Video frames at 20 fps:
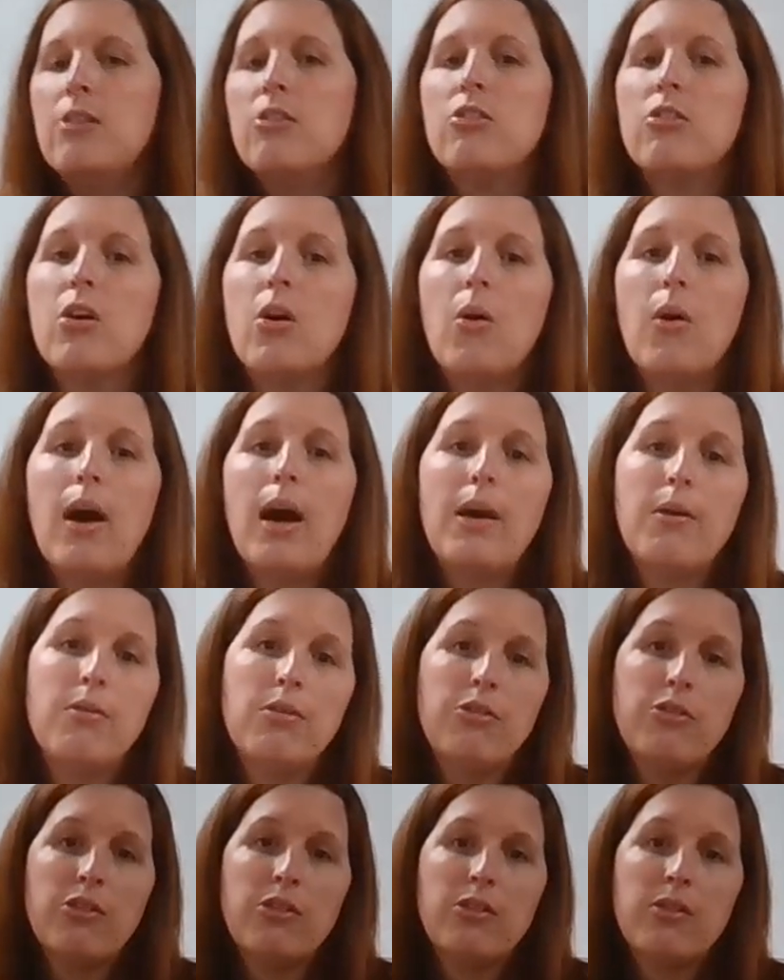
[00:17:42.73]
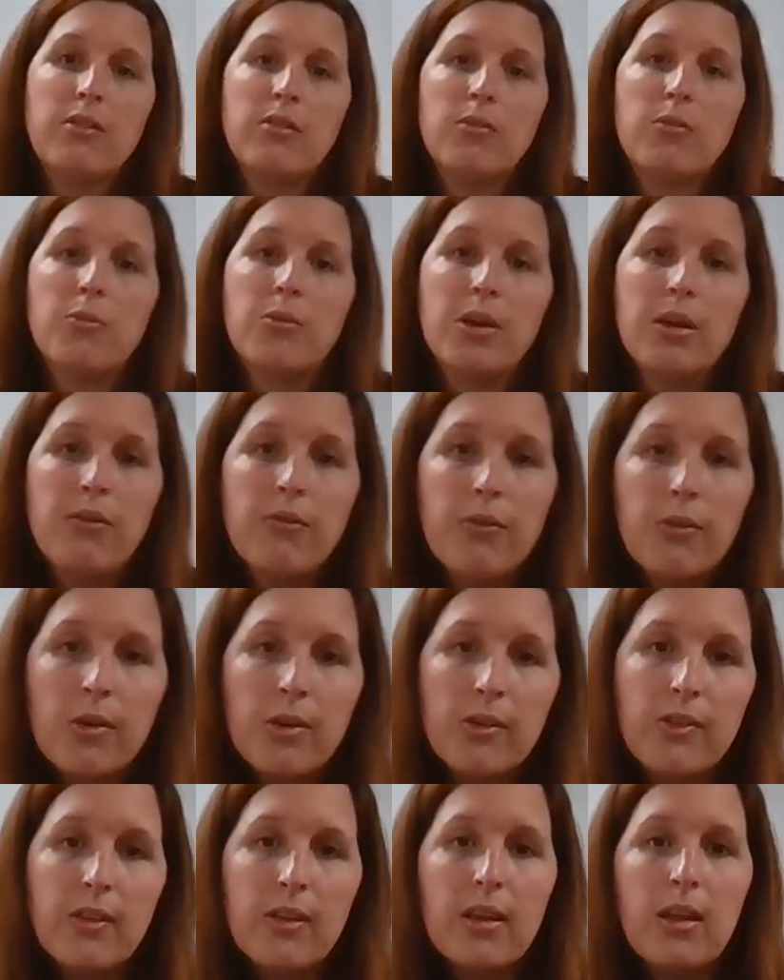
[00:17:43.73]
So I would just
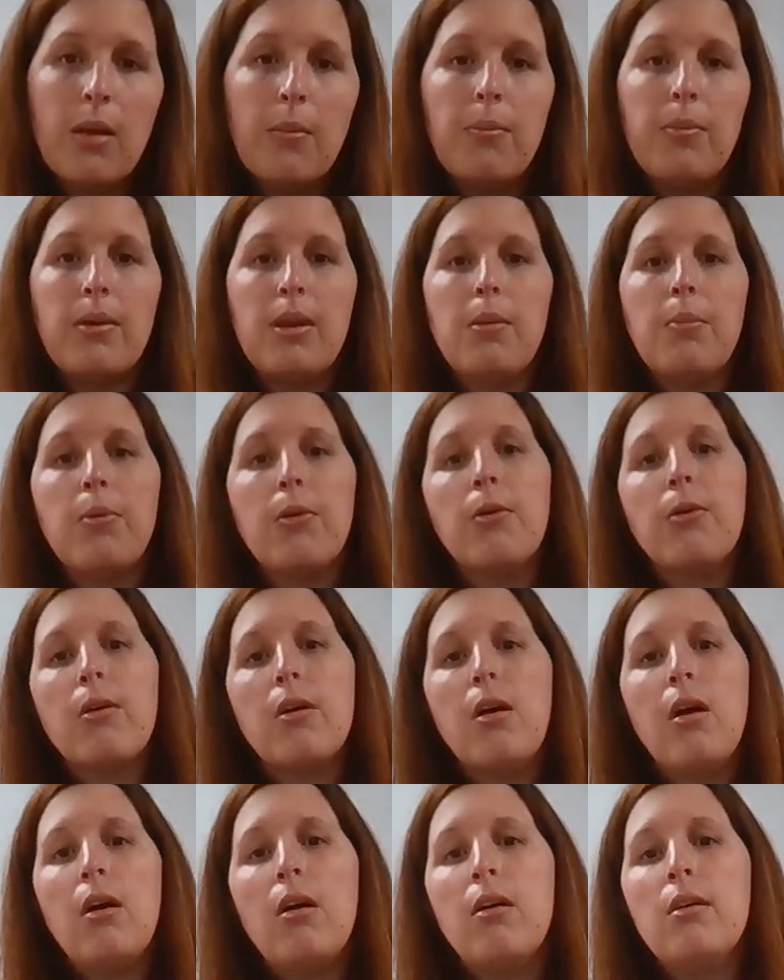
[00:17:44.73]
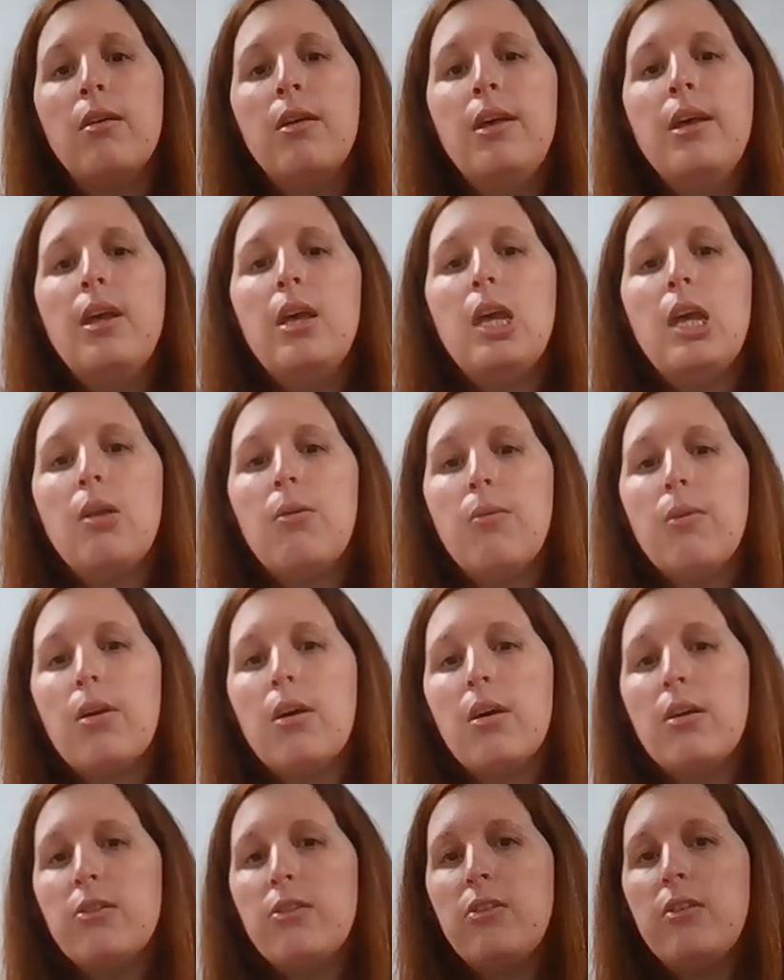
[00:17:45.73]
reinforce the company protocol in
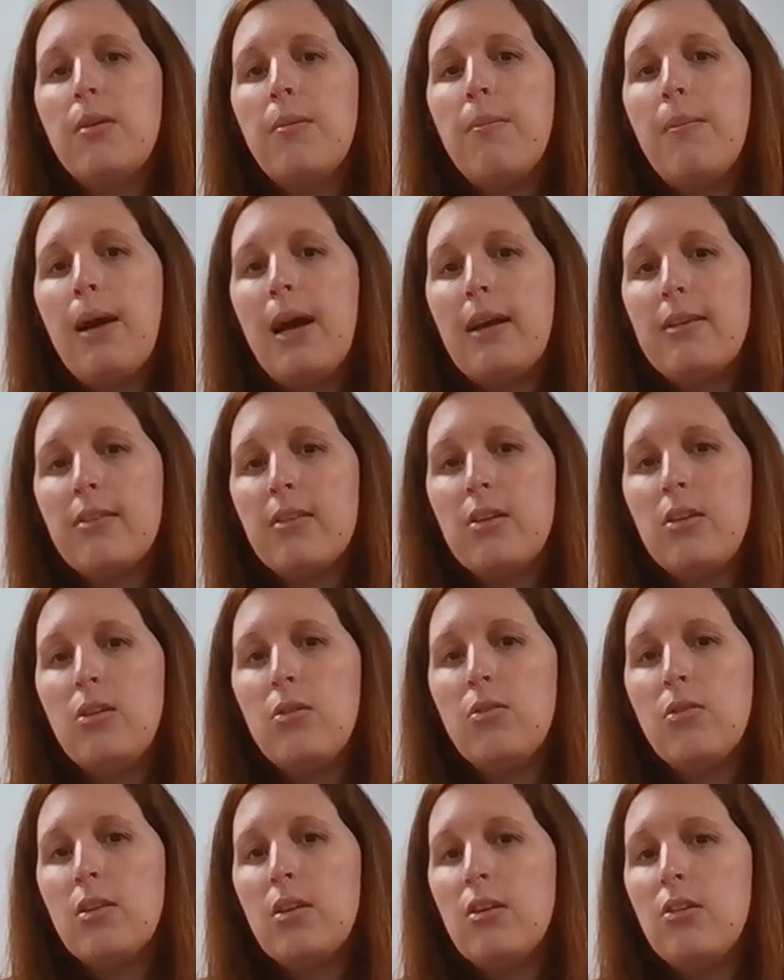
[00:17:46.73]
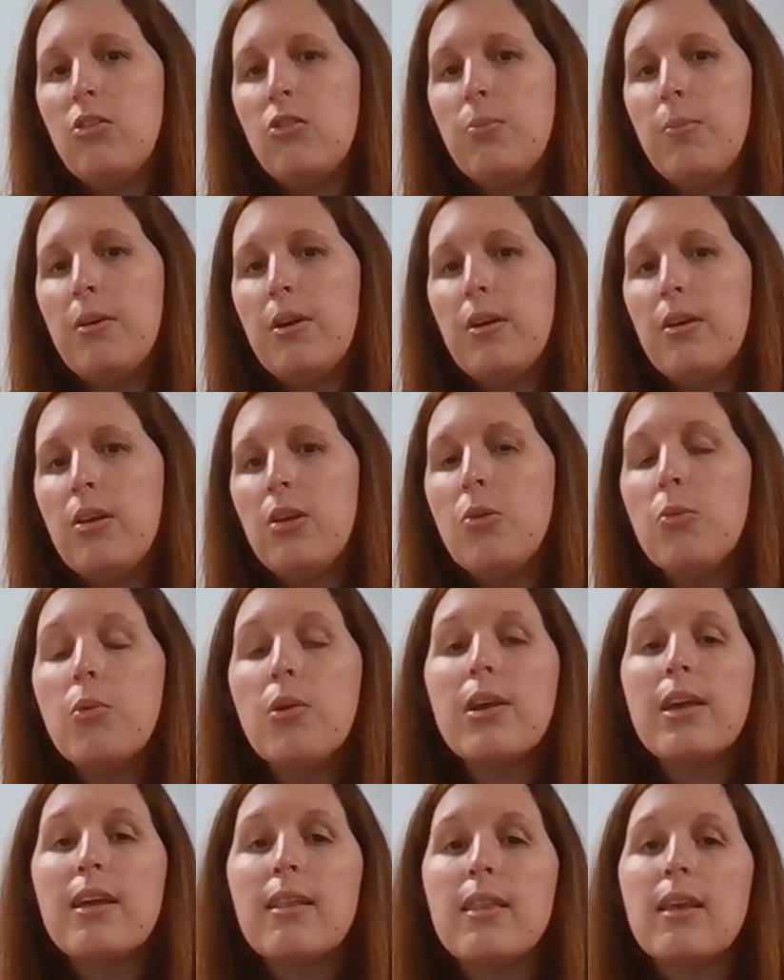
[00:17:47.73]
regards to mask usage. But you
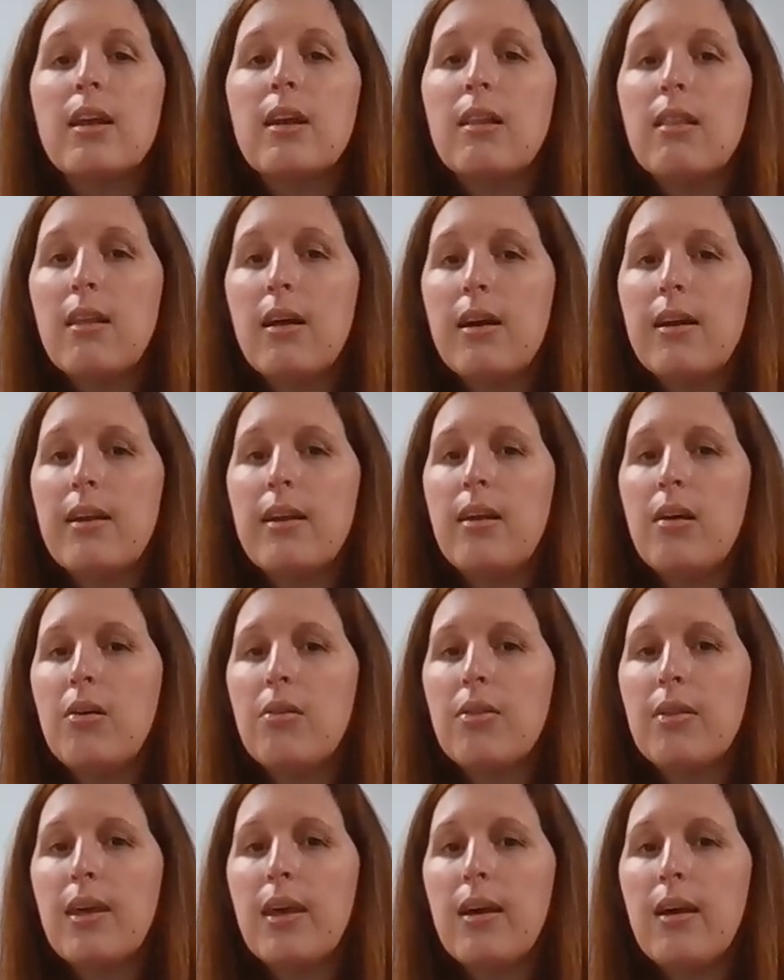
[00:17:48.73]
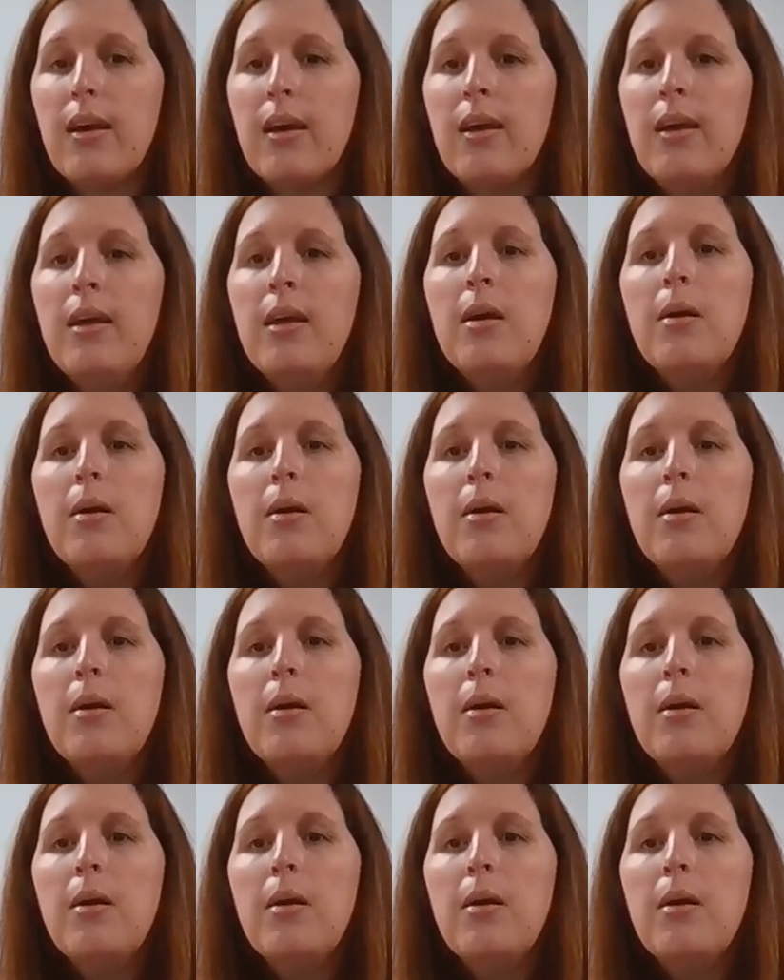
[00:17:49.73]
will get that a lot in healthcare.